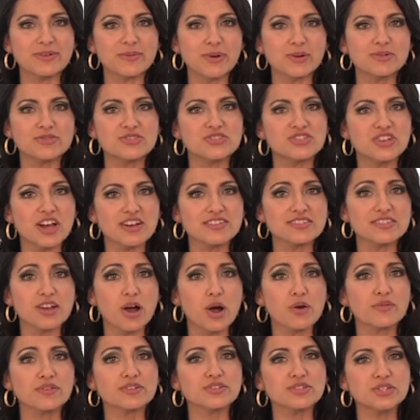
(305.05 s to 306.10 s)
it rose just
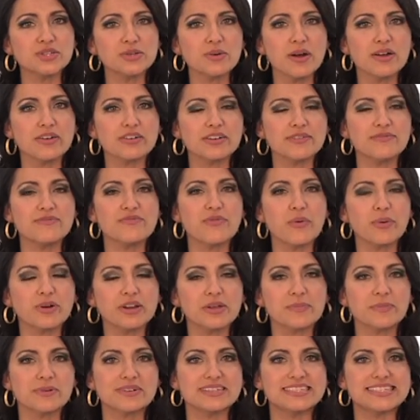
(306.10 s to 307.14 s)
over
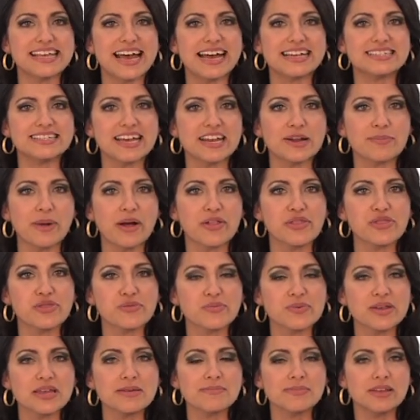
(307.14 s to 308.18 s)
240% on about
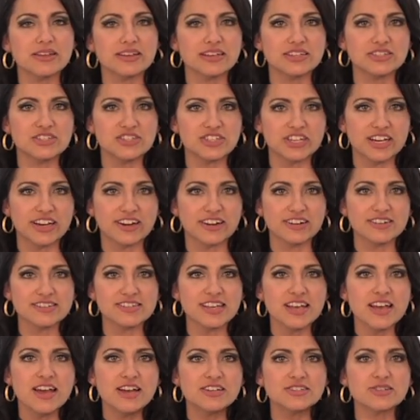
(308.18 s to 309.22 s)
3 million shares
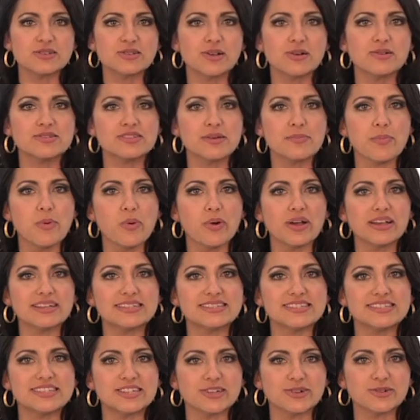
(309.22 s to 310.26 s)
to close at
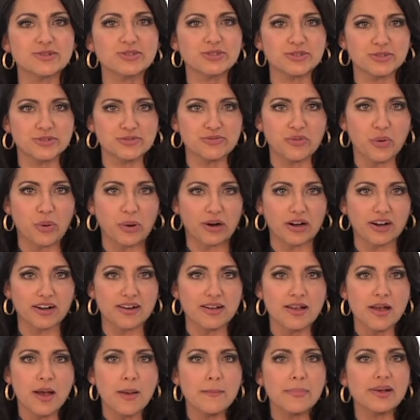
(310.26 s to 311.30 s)
0.024.
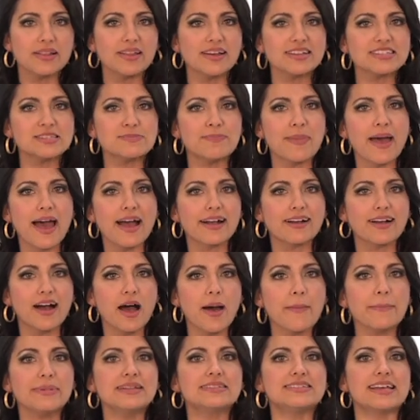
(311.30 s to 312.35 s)
But let's back
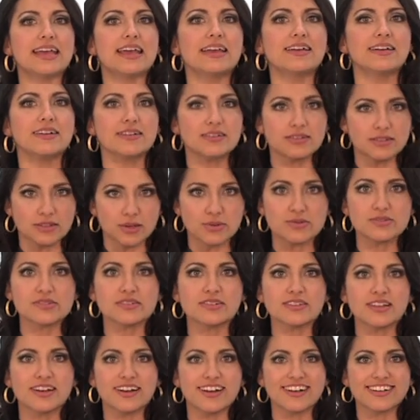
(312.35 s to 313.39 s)
up and take a
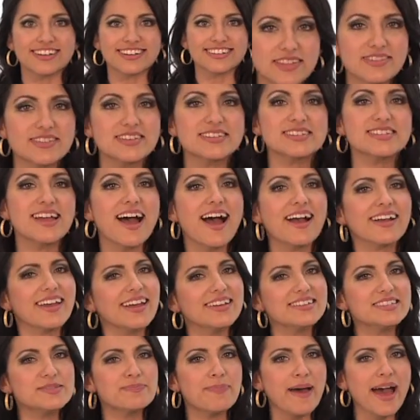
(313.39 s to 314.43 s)
closer look. The stock
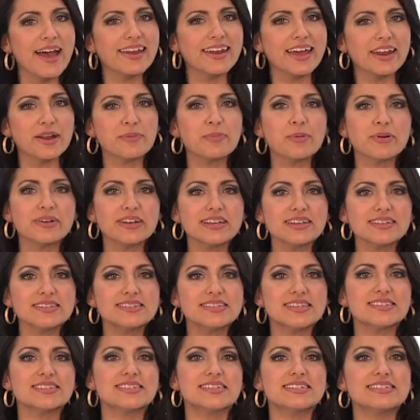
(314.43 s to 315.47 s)
has been on a pretty
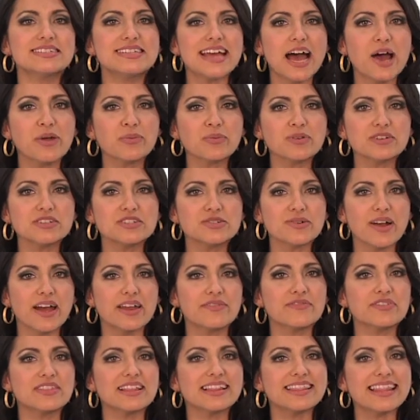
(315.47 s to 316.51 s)
consistent downward
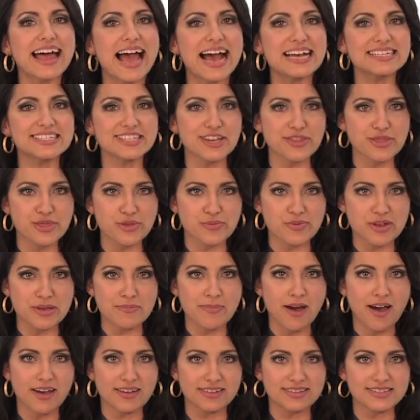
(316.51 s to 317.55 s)
trend for the last 3
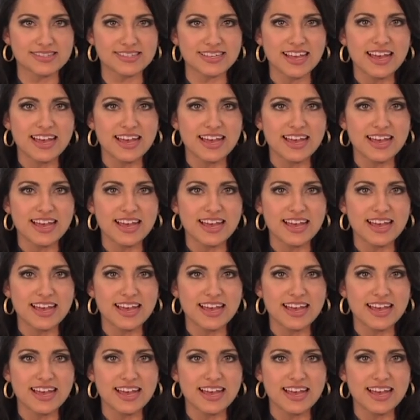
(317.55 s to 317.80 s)
months.